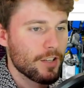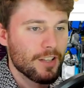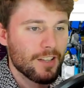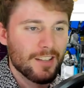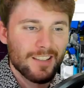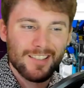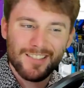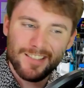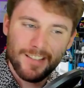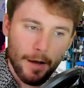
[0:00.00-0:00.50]

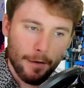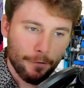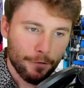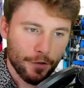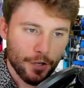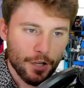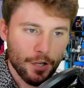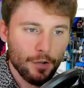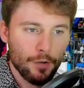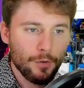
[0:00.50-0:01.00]
it's not
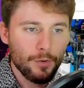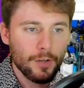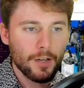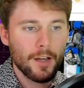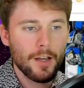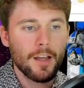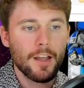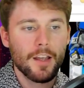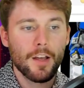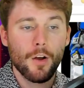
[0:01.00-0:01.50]
for you,
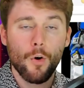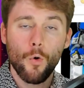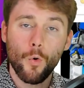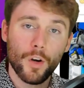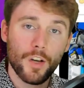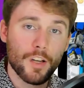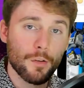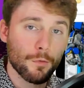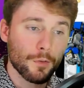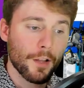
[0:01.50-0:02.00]

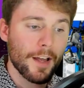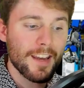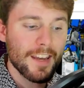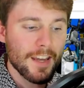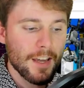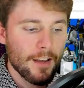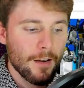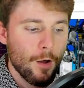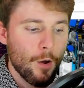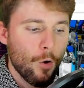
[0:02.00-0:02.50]
or you like
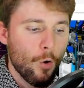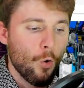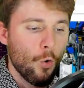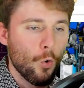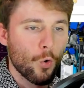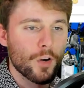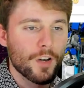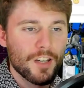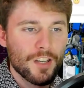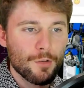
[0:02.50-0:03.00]
it,
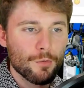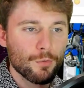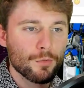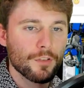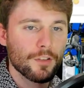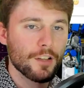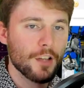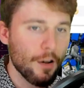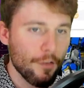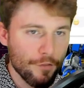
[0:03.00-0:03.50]
or you
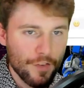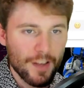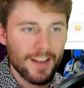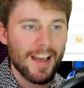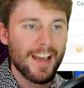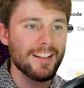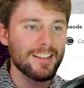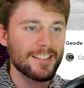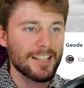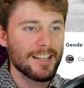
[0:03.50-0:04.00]
love it.
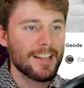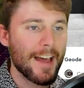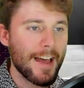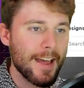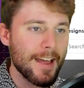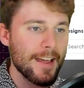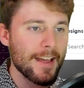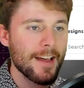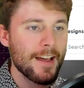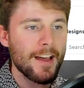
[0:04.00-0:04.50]
And
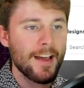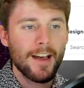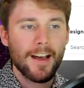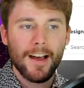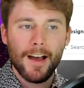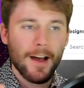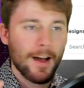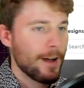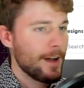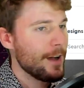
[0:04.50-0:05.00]
today,
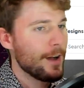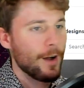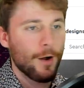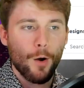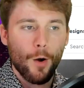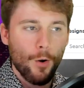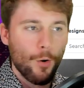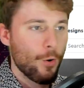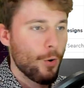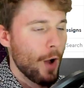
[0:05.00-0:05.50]

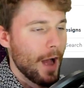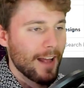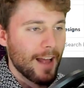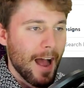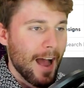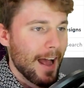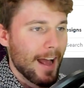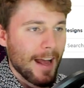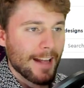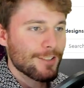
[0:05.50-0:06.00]

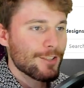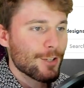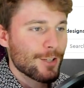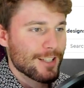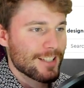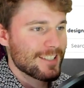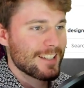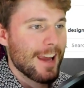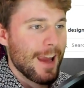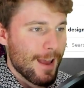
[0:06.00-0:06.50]
I took
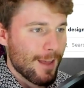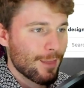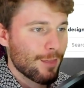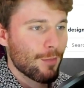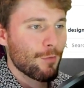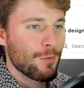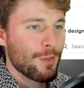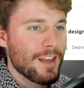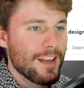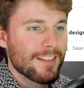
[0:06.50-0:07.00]
a scan
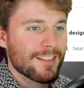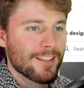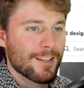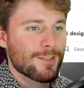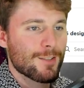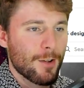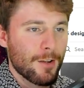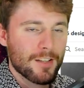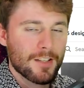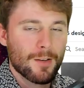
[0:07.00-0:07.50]
through these. I
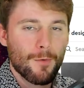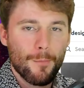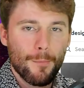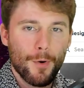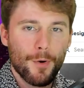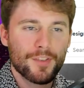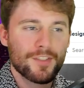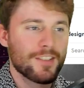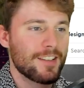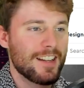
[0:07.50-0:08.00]
saw someone
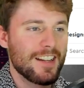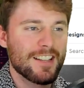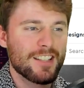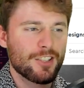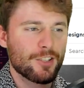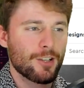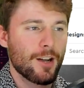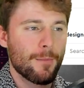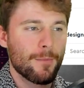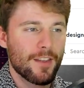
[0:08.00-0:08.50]
post on
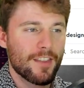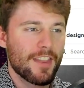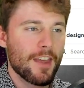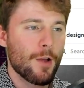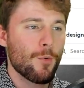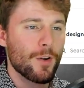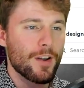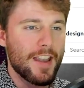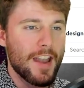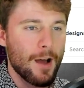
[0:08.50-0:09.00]
Instagram that they
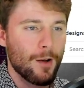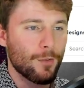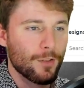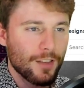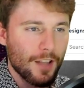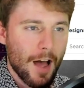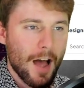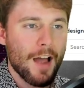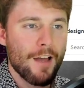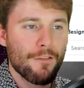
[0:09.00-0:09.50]
were now
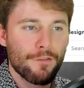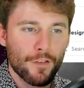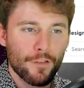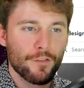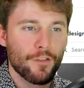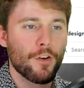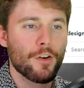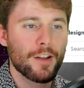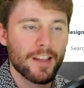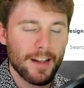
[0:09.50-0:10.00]
live for
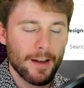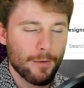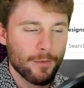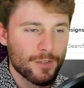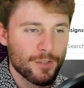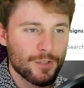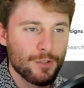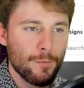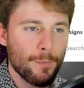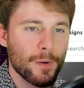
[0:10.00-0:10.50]
voting, and I
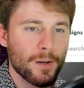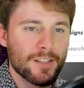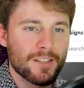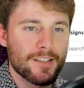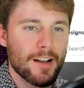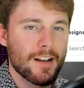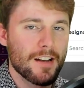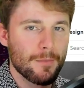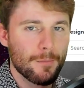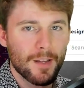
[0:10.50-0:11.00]
was super
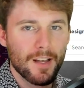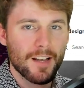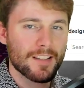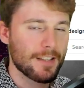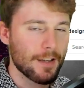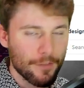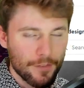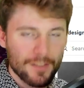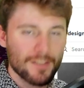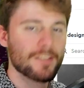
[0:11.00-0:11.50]
excited because
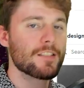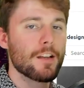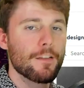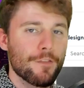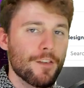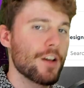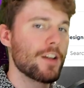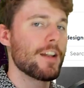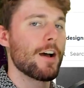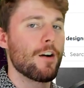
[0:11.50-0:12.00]
ever since I
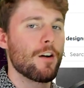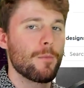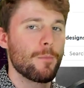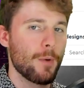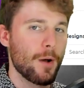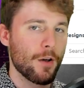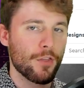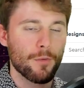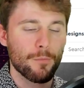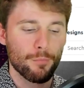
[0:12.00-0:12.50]
found out
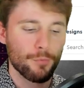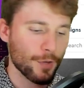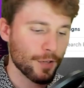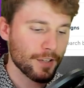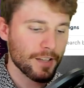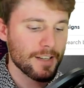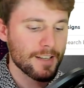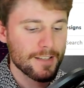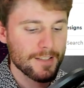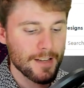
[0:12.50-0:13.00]
about the
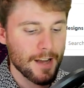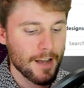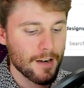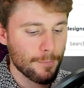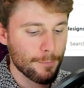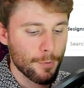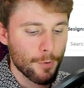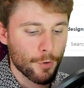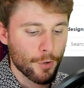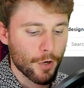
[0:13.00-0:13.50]
BRICKLINK
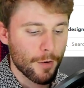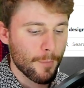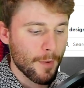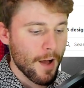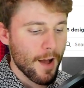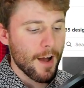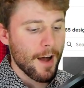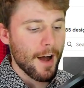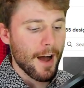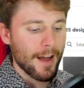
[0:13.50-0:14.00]
Designer Program,
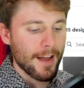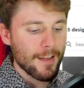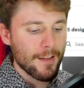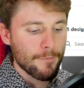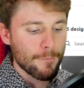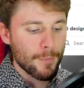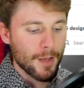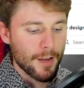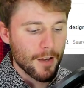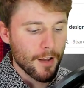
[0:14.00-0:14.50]
I
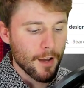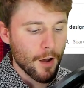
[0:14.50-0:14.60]
have been